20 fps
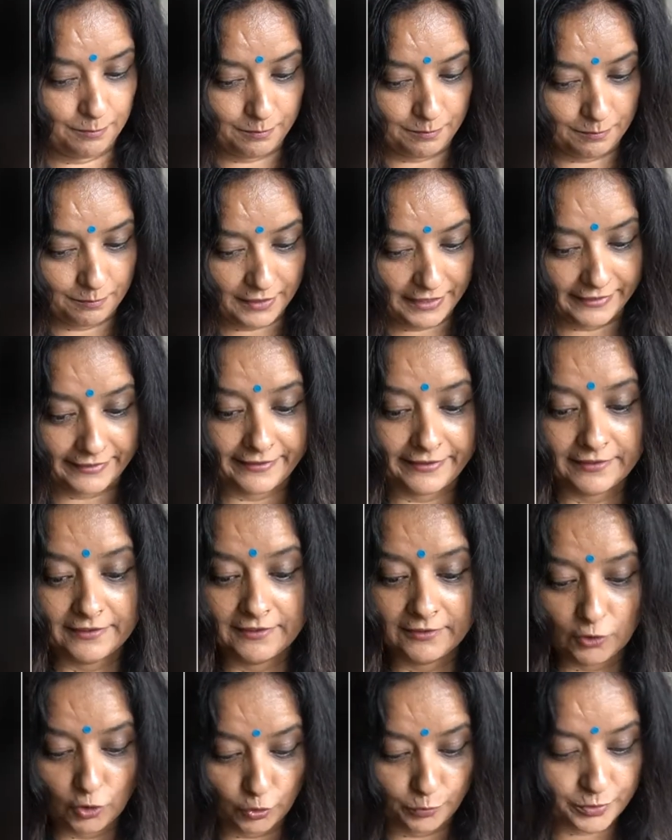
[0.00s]

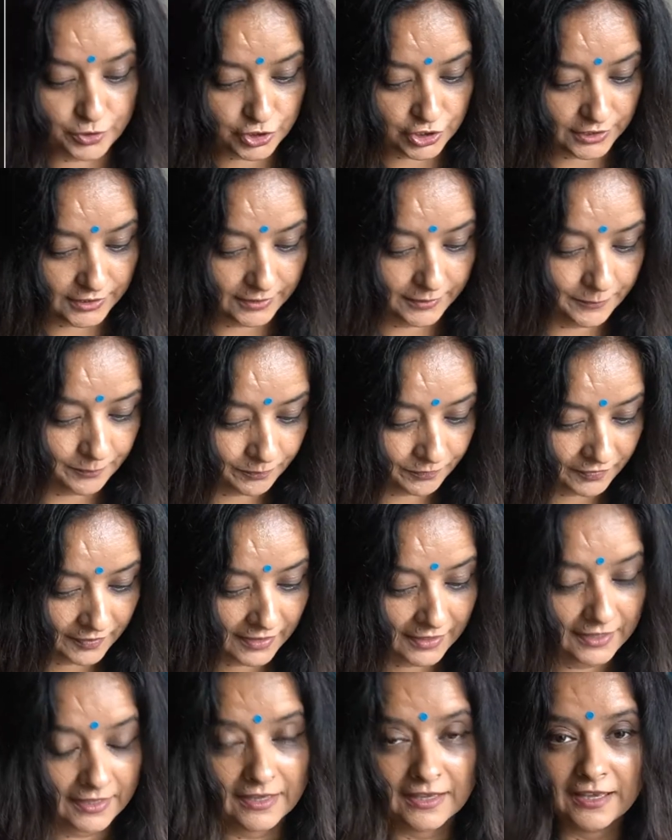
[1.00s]
Baingan aubergine.
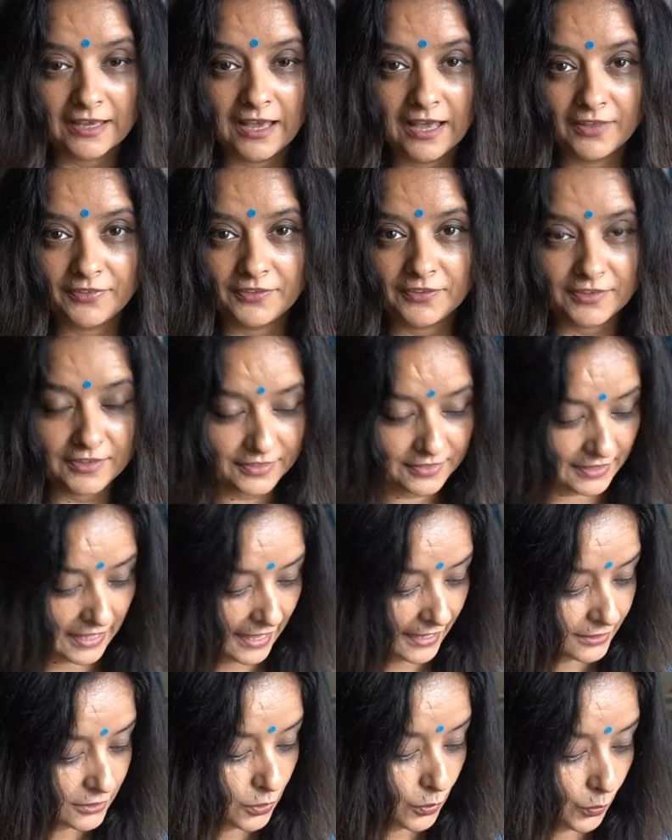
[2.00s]
Other than
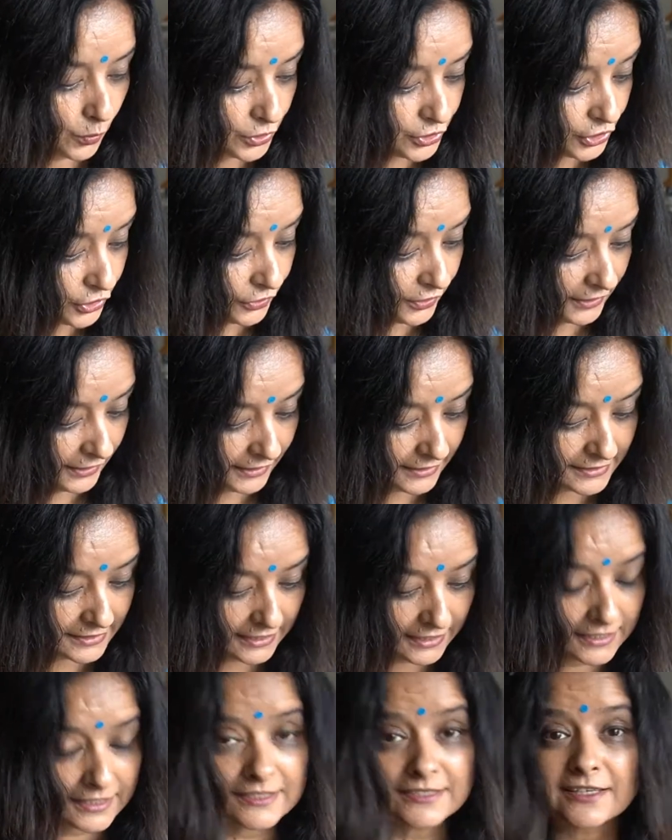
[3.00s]
that, what you need
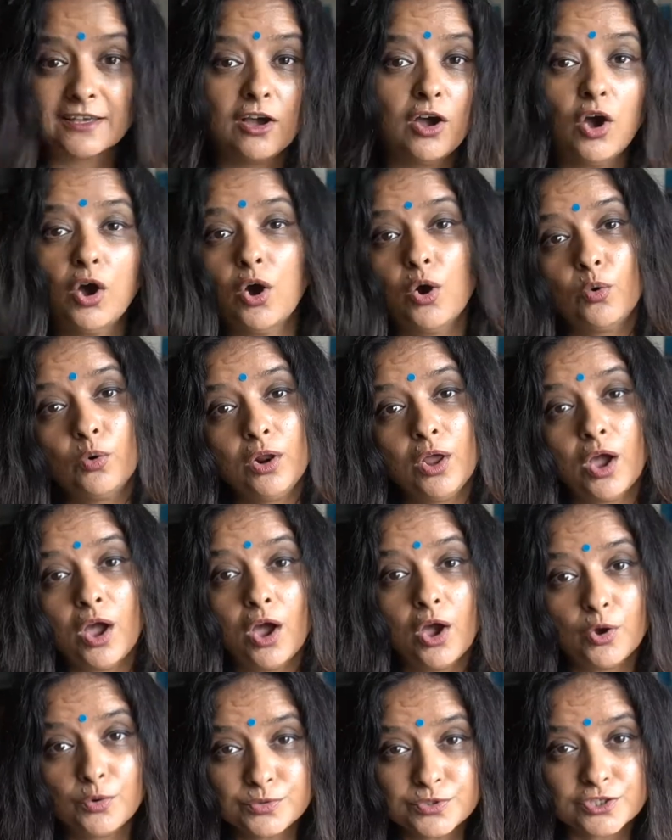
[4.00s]
is a whole
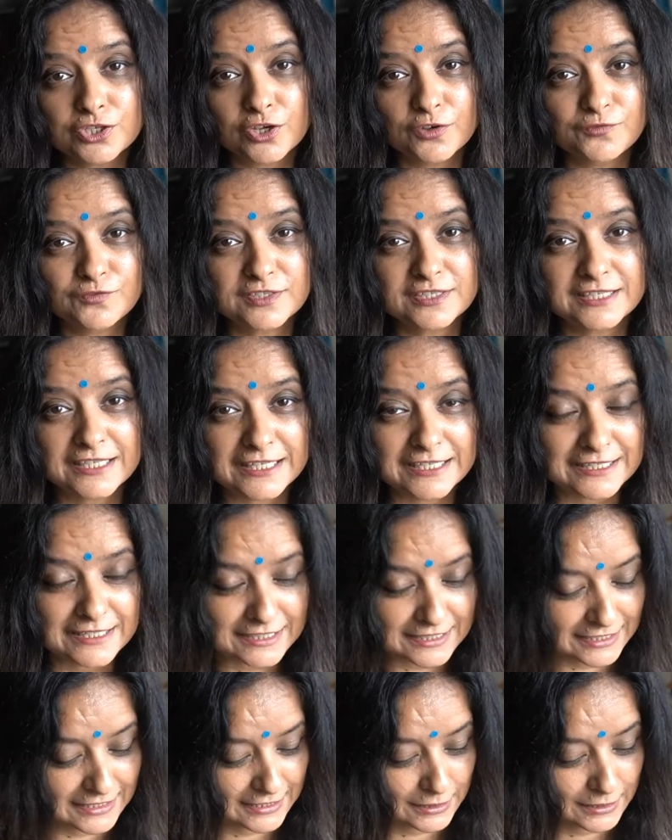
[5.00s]
host of seeds and